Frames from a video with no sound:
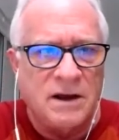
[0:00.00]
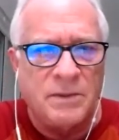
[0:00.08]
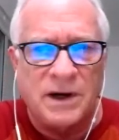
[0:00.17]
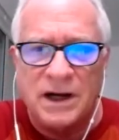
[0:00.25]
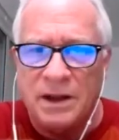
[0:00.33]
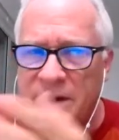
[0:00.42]

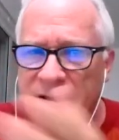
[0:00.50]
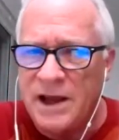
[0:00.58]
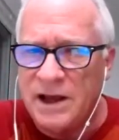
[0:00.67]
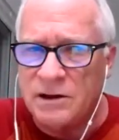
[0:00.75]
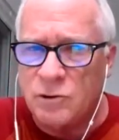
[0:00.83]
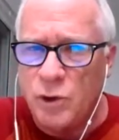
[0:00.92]
But let me
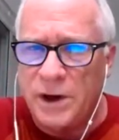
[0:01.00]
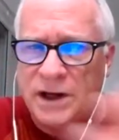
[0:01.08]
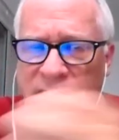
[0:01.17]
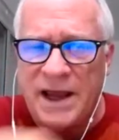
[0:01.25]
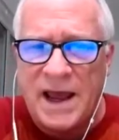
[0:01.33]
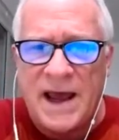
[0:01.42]

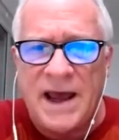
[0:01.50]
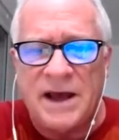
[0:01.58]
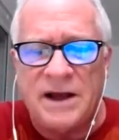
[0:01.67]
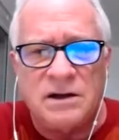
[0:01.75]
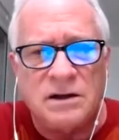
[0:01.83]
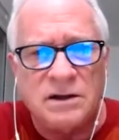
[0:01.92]
quickly
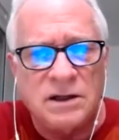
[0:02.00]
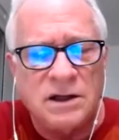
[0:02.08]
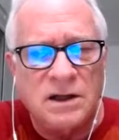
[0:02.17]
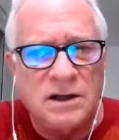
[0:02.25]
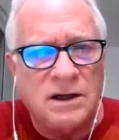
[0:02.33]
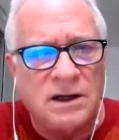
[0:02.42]
add
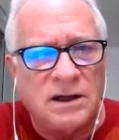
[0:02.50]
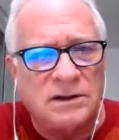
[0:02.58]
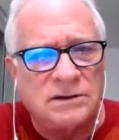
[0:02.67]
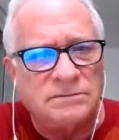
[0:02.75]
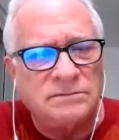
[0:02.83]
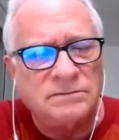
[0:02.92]

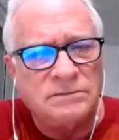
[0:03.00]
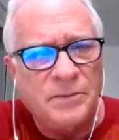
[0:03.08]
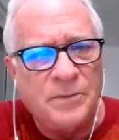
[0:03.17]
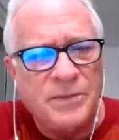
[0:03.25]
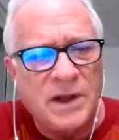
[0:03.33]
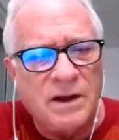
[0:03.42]

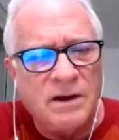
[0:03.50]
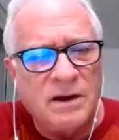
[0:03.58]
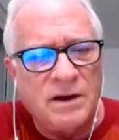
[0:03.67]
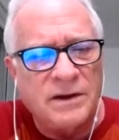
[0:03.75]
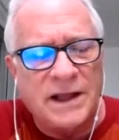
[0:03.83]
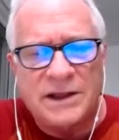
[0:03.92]

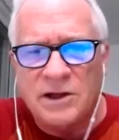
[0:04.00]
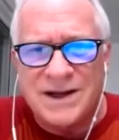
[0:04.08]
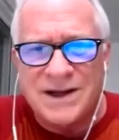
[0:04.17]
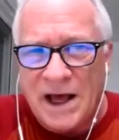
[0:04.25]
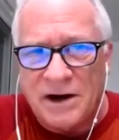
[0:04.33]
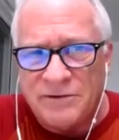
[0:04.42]
that there's
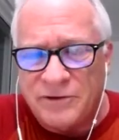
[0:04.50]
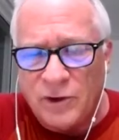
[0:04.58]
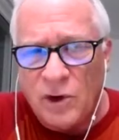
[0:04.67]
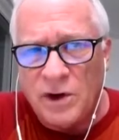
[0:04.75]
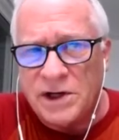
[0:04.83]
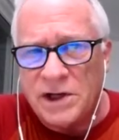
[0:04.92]
a lot of
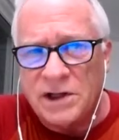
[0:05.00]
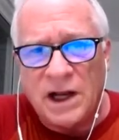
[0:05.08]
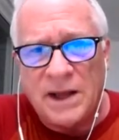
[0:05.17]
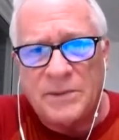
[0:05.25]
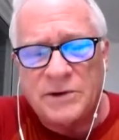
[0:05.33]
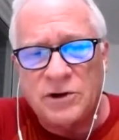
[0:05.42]
fraud in the
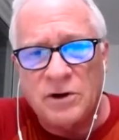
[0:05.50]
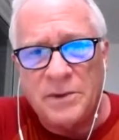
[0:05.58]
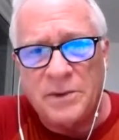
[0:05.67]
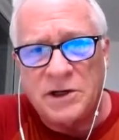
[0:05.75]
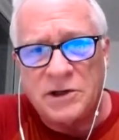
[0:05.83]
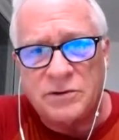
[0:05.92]

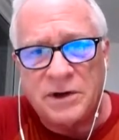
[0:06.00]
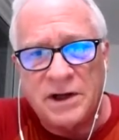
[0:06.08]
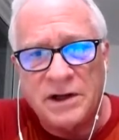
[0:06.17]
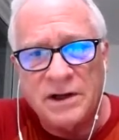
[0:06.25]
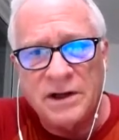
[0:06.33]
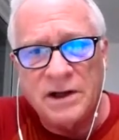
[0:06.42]
liposome industry.
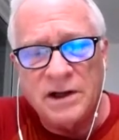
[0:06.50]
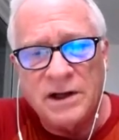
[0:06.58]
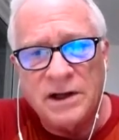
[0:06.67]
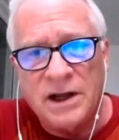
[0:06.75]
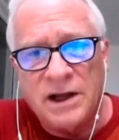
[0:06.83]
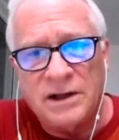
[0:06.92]

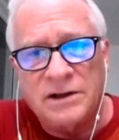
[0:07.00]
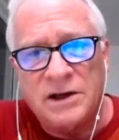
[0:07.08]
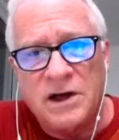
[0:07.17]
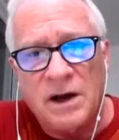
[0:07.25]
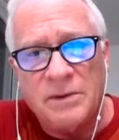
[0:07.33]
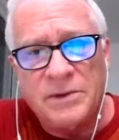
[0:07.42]
And the
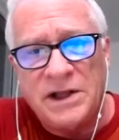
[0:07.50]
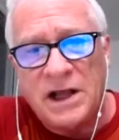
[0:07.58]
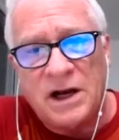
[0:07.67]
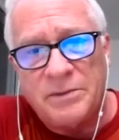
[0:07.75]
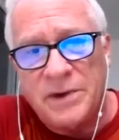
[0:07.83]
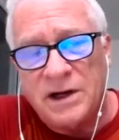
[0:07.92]
company
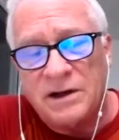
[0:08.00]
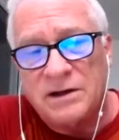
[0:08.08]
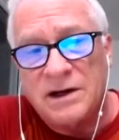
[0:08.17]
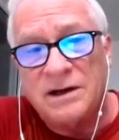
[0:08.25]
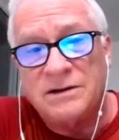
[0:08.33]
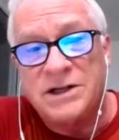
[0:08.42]
that I've been a
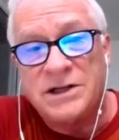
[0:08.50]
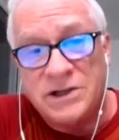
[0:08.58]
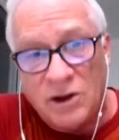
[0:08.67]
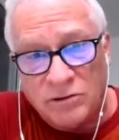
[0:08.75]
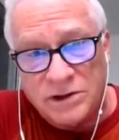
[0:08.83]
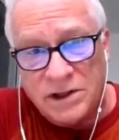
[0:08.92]

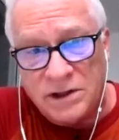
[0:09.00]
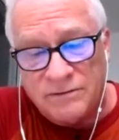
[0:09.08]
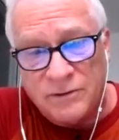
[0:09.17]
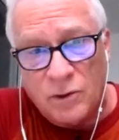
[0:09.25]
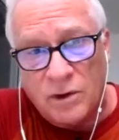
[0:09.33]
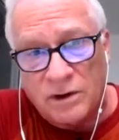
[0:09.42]
consultant
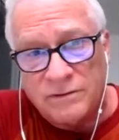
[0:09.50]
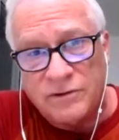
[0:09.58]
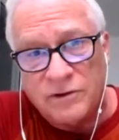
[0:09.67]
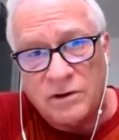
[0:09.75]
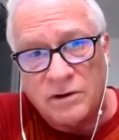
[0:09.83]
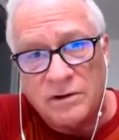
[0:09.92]

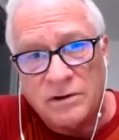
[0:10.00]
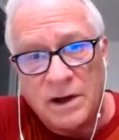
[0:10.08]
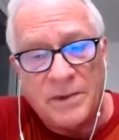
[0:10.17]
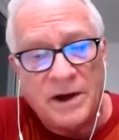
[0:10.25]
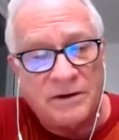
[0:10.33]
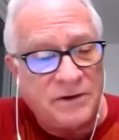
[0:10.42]
for
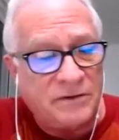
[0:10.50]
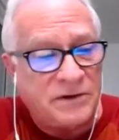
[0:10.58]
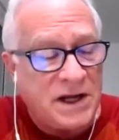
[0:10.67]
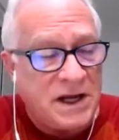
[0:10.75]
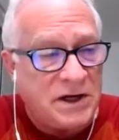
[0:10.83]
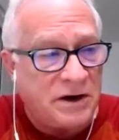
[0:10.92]
about
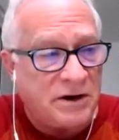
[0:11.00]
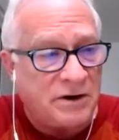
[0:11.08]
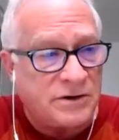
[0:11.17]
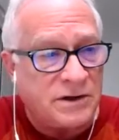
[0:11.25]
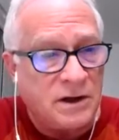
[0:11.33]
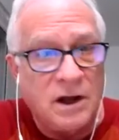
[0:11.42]
15
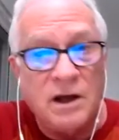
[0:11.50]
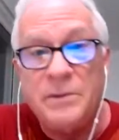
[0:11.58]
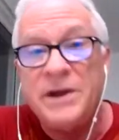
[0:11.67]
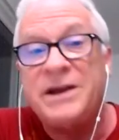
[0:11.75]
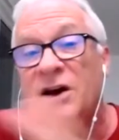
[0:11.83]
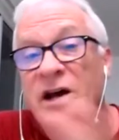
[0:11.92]
years,
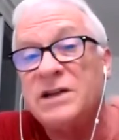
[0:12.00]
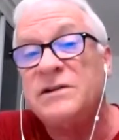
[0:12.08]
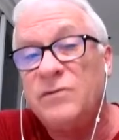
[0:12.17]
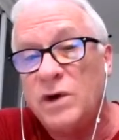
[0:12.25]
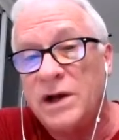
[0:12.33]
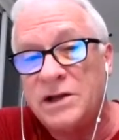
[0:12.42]
because
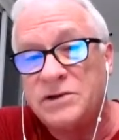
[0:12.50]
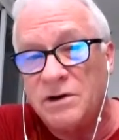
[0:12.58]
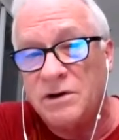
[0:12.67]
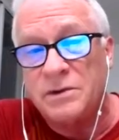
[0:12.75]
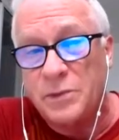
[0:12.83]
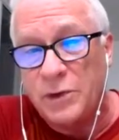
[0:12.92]
of what I
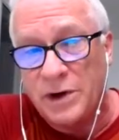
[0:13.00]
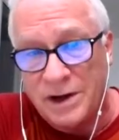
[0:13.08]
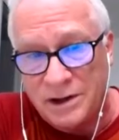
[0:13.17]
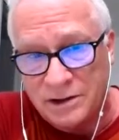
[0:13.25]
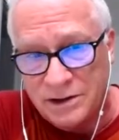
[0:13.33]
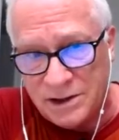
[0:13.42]
saw the
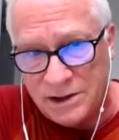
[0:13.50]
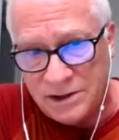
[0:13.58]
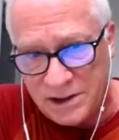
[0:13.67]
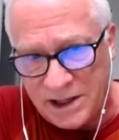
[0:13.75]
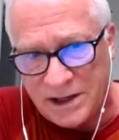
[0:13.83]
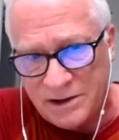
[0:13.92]
product
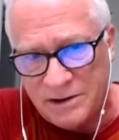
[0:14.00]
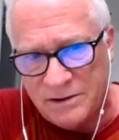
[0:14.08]
did.